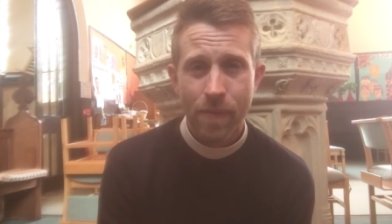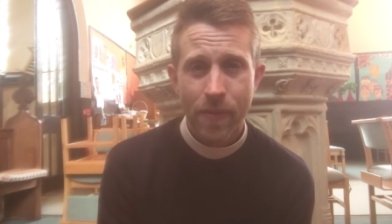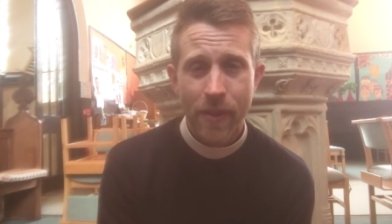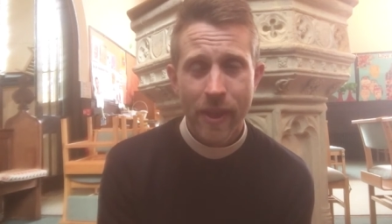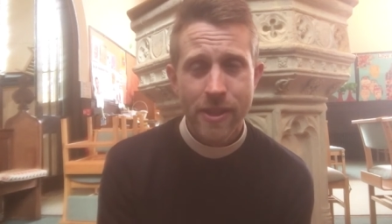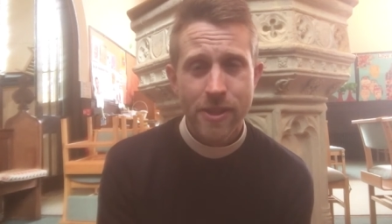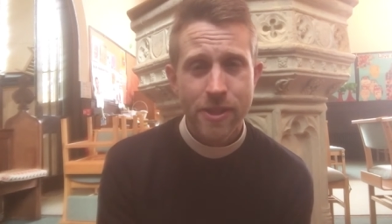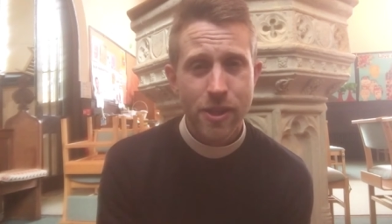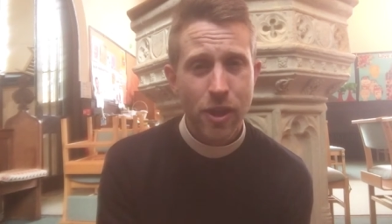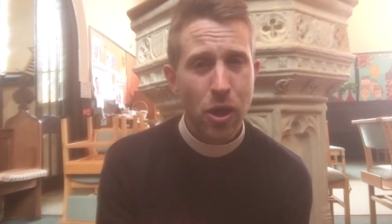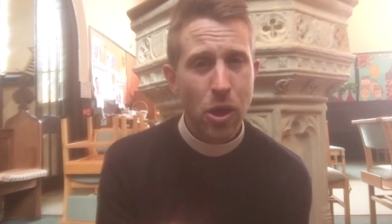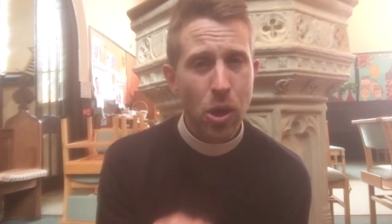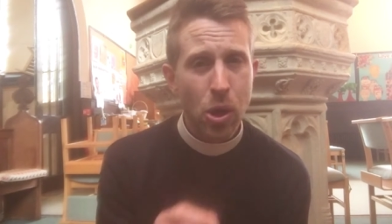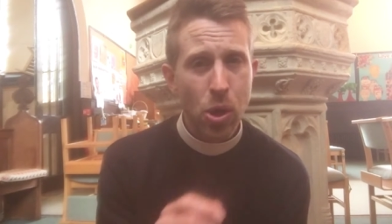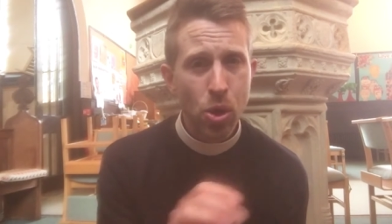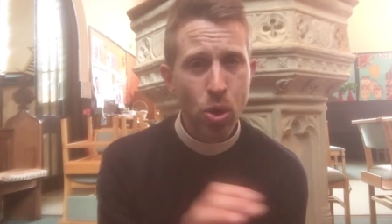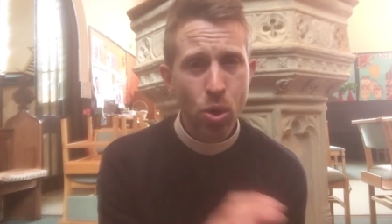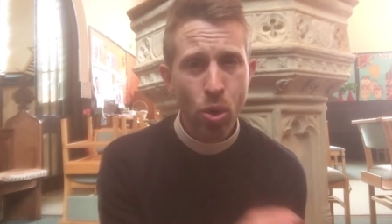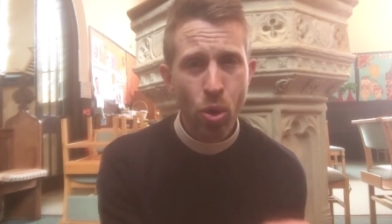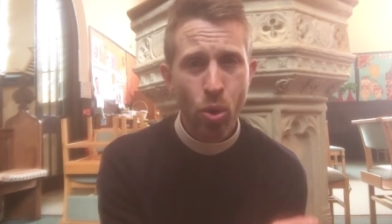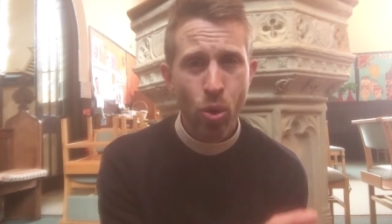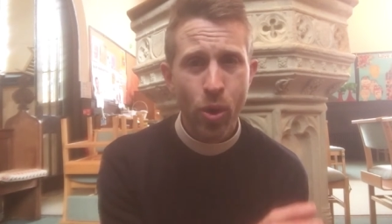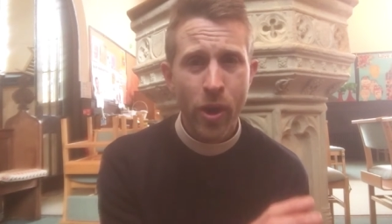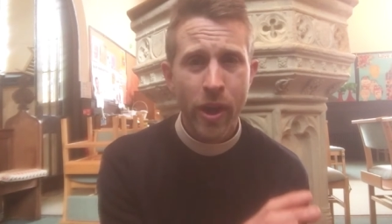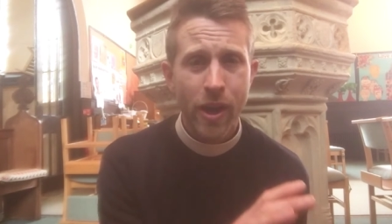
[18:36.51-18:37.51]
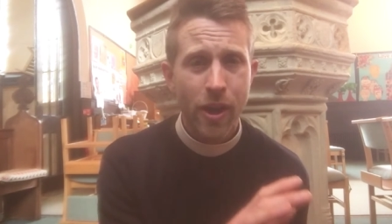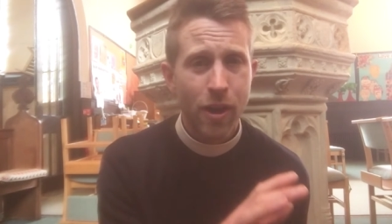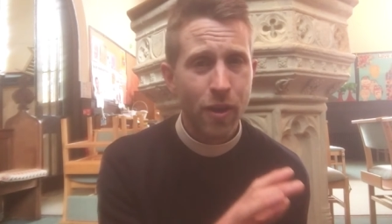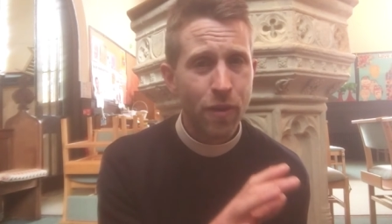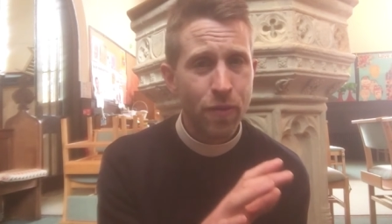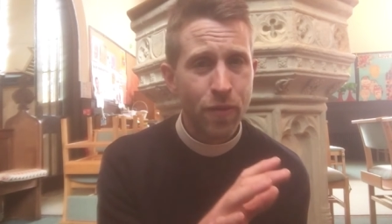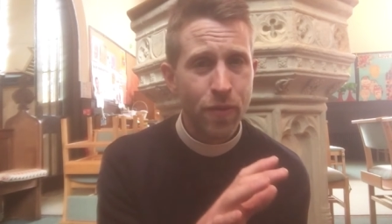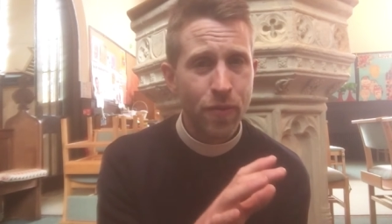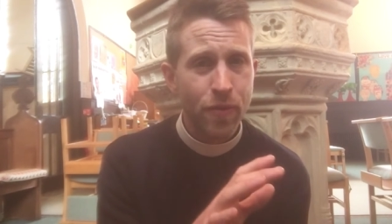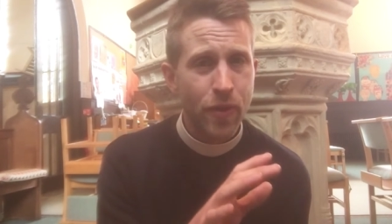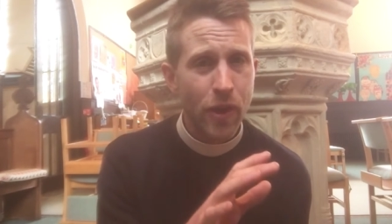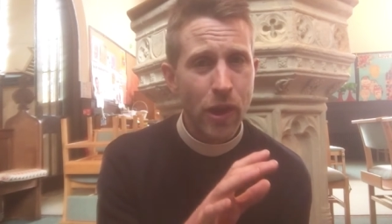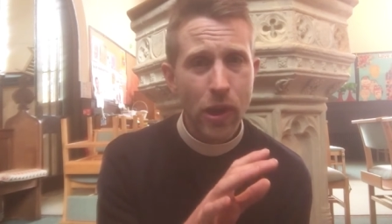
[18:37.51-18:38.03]
That's the glory
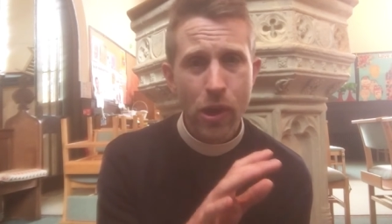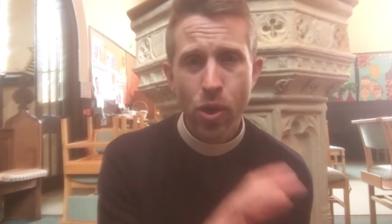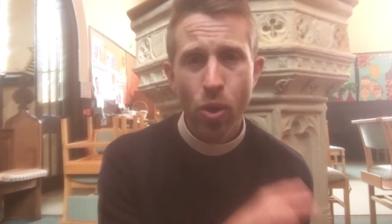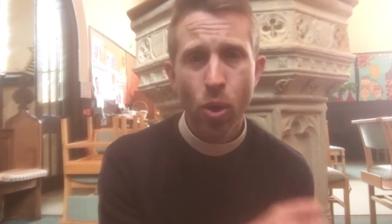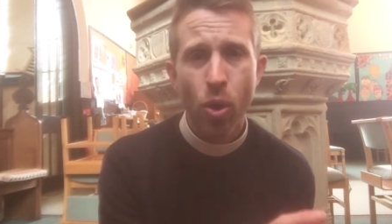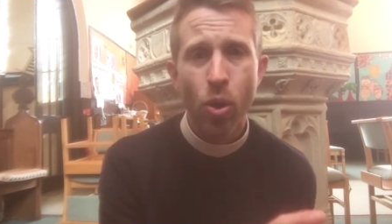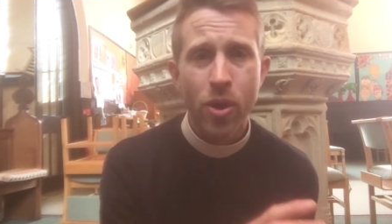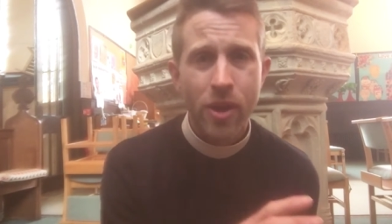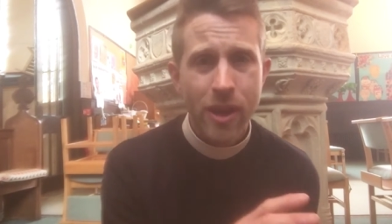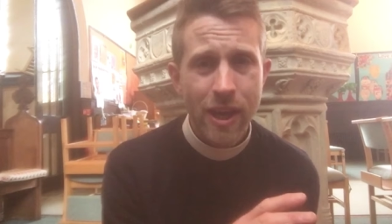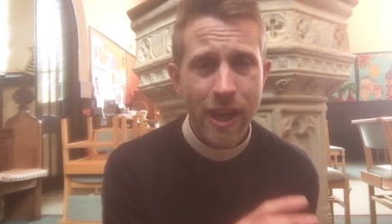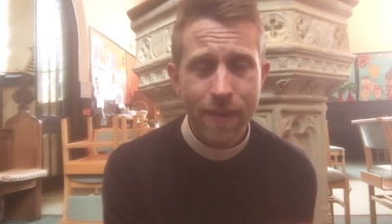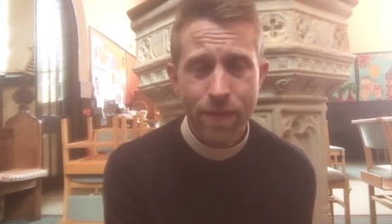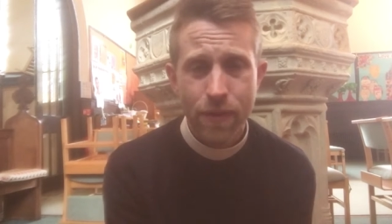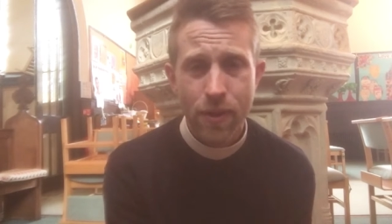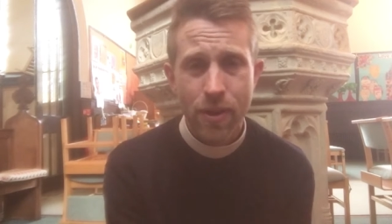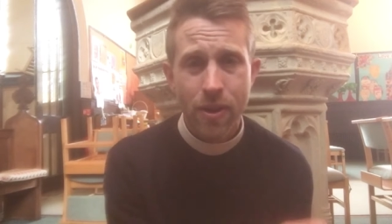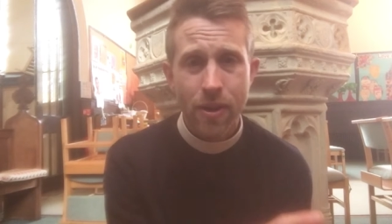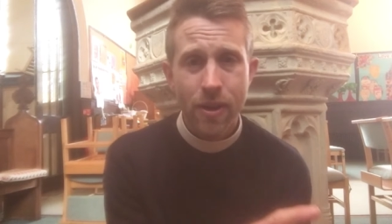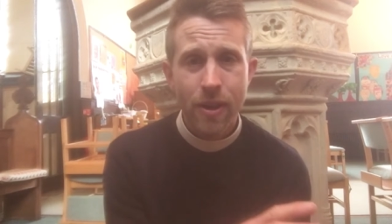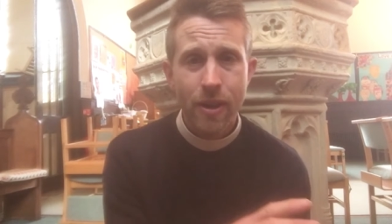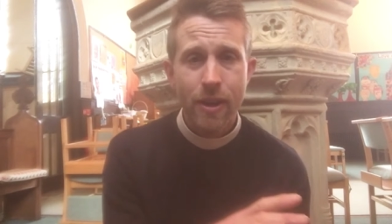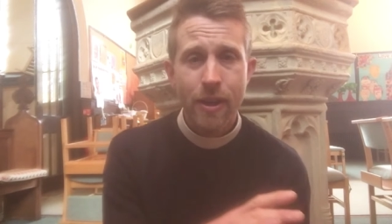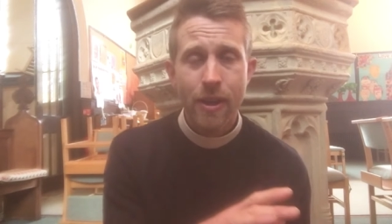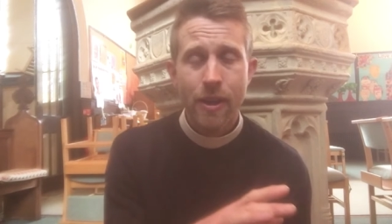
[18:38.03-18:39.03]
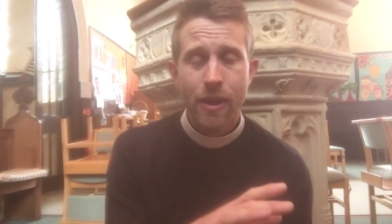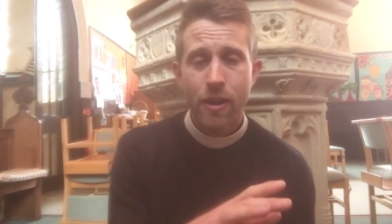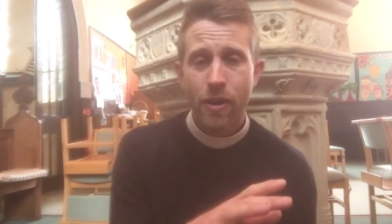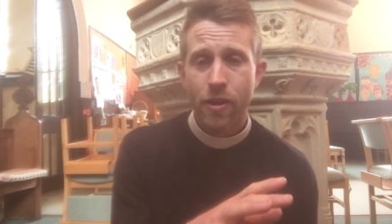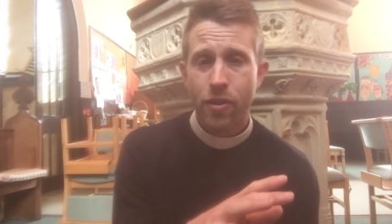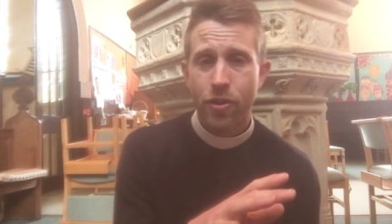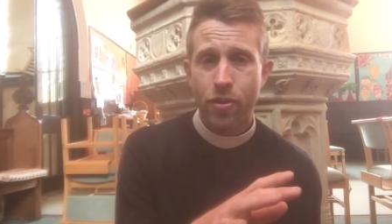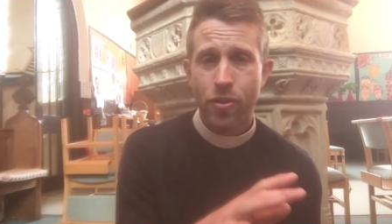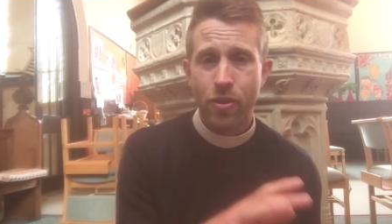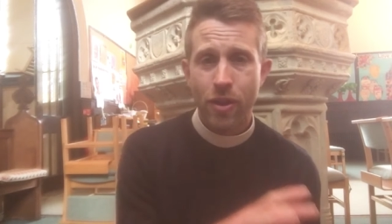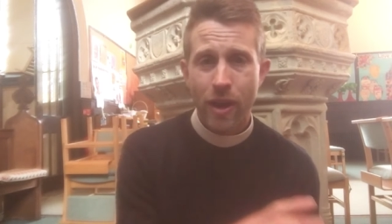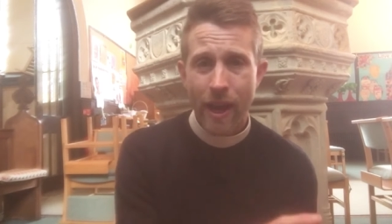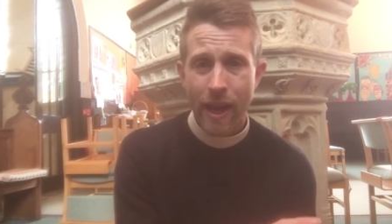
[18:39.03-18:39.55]
of the law given
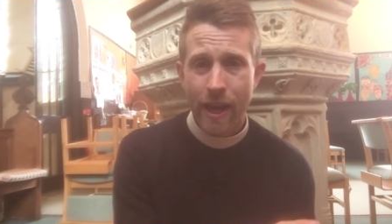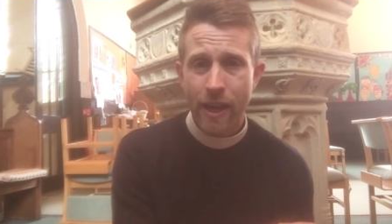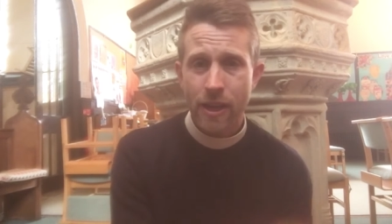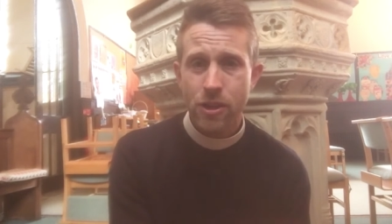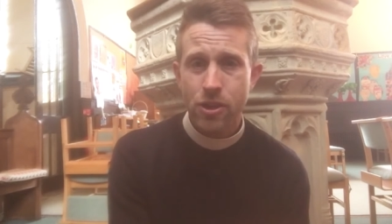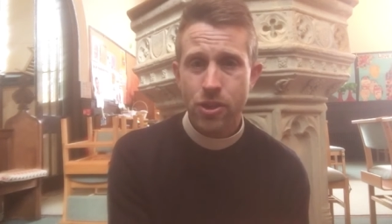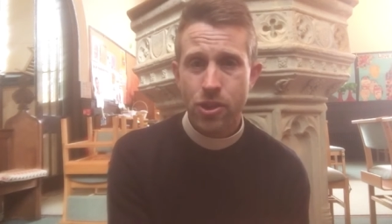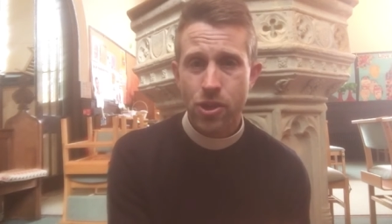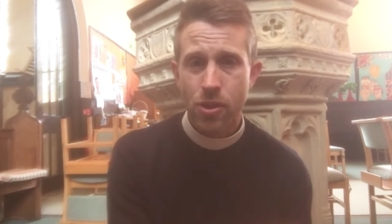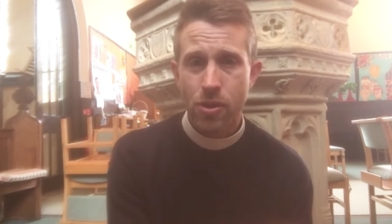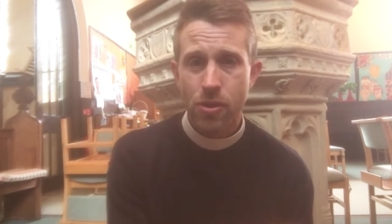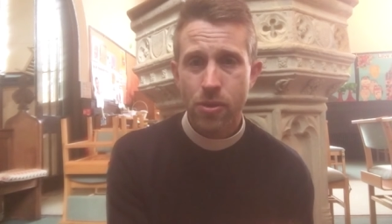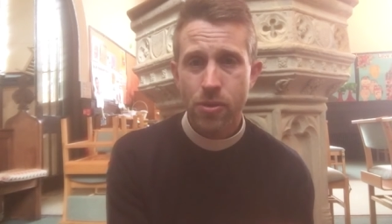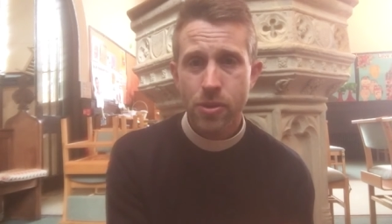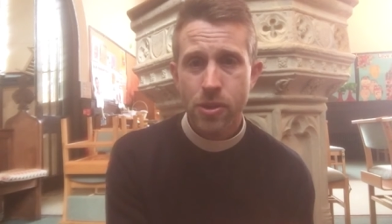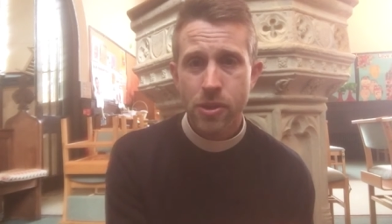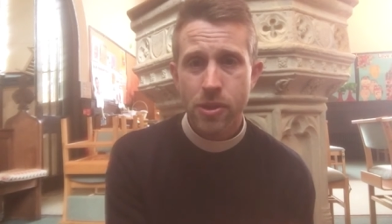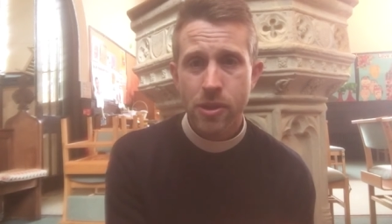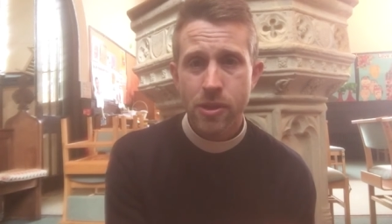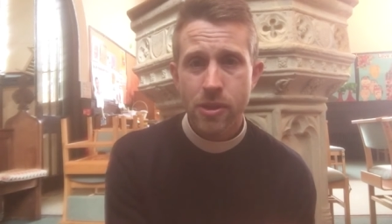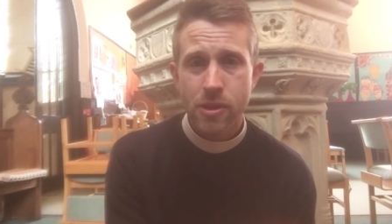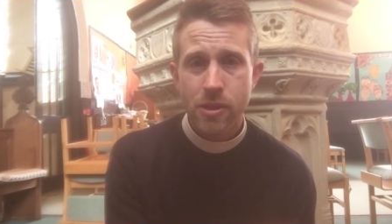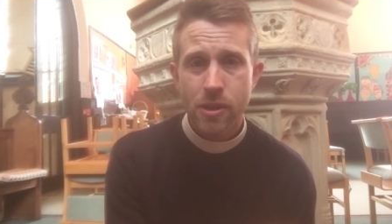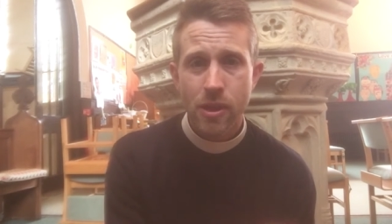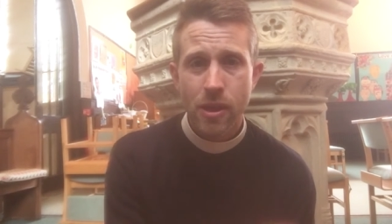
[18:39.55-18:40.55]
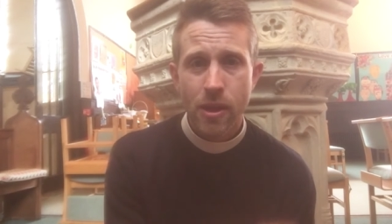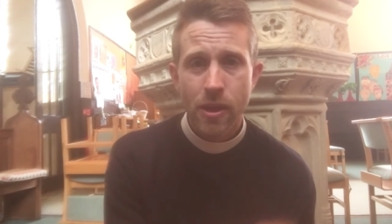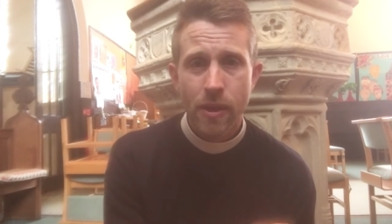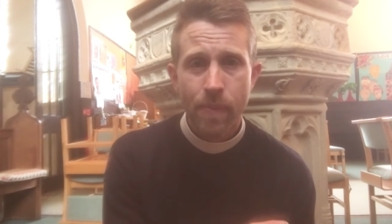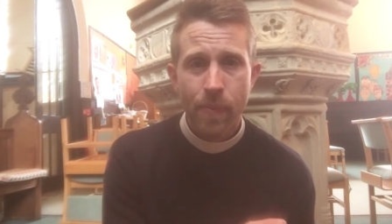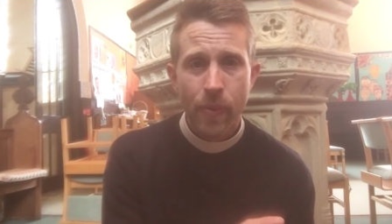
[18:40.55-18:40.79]
through angels.